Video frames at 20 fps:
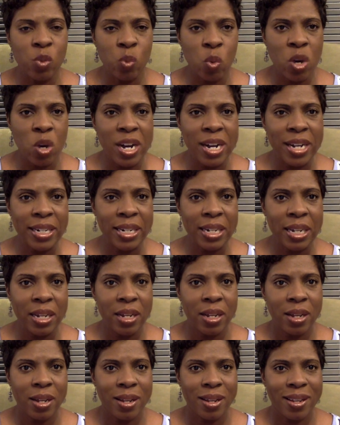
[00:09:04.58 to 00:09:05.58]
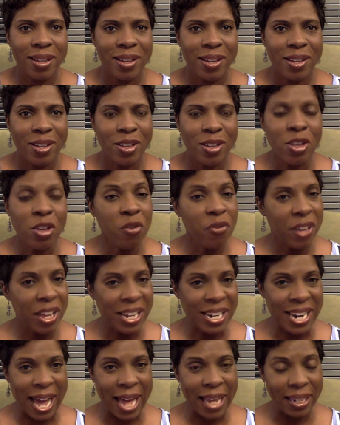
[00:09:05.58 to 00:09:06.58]
one, you've
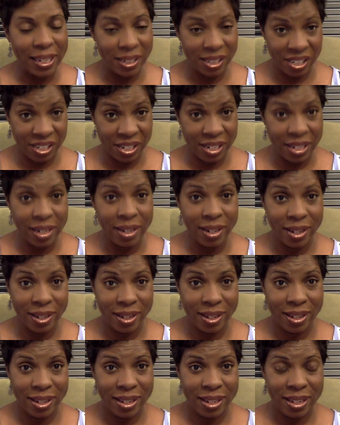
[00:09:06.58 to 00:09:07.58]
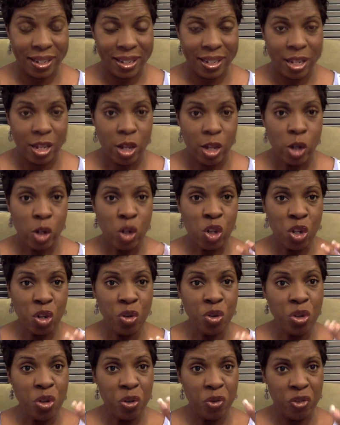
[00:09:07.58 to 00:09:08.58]
acknowledged it.
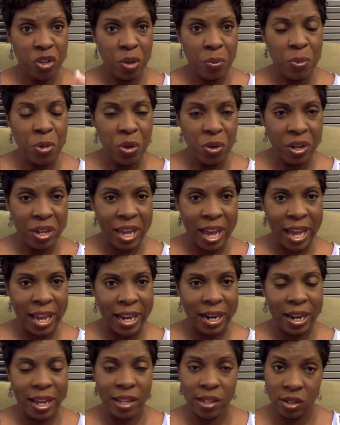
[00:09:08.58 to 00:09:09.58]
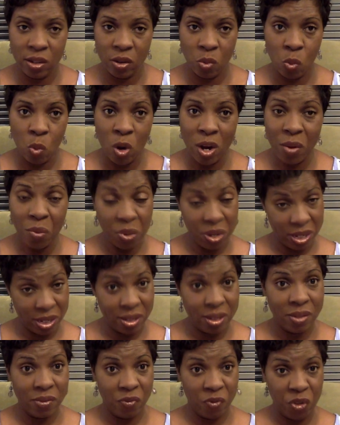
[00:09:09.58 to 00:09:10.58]
Two, you've communicated it. So one
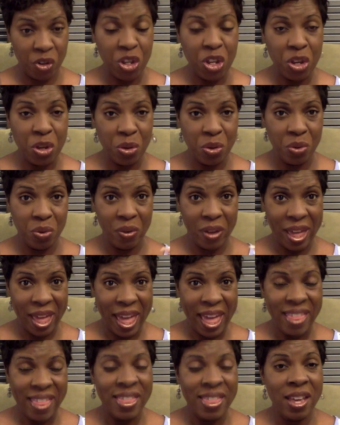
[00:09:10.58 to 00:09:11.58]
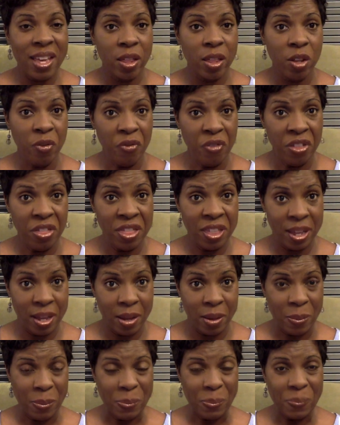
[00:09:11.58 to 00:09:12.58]
was for you, the other for
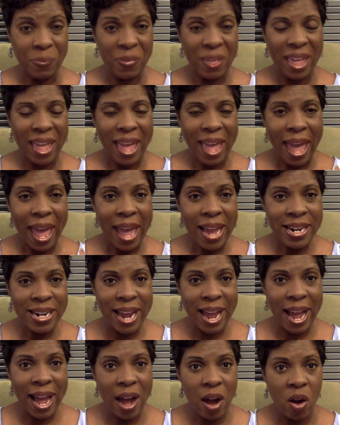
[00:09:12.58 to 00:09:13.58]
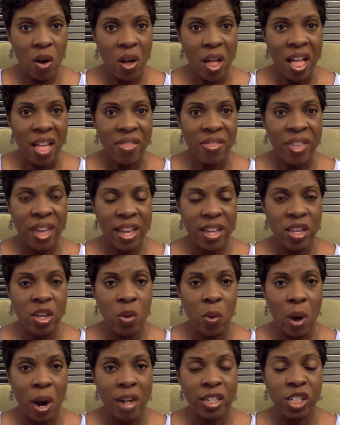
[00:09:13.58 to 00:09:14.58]
them. And now that
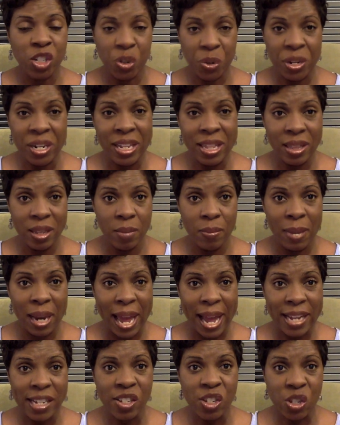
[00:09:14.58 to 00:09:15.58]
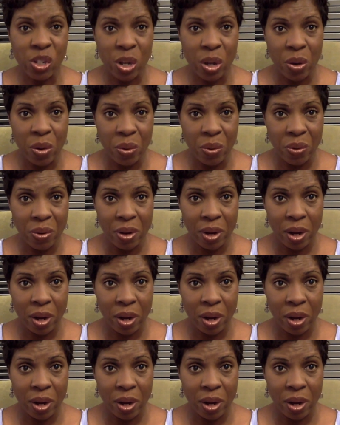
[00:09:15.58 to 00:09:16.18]
you are treating them like so,